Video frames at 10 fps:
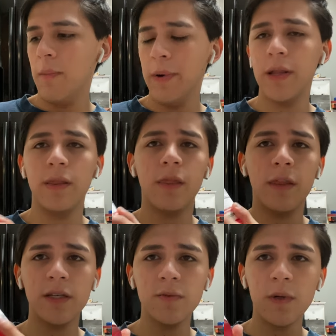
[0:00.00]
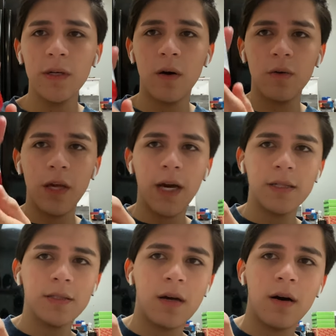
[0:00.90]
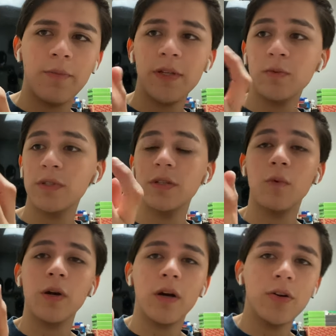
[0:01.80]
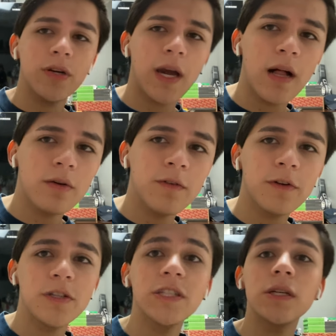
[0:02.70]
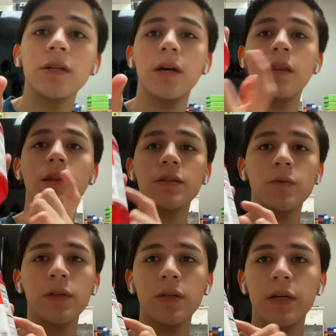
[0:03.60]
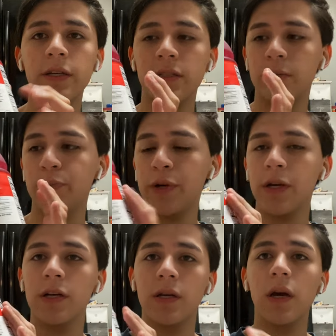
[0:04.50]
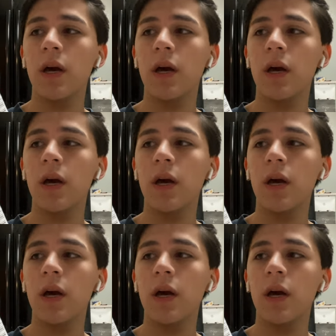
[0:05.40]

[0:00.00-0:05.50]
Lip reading: But this one only has, this one's the 100 calorie version, and this one is pretty good.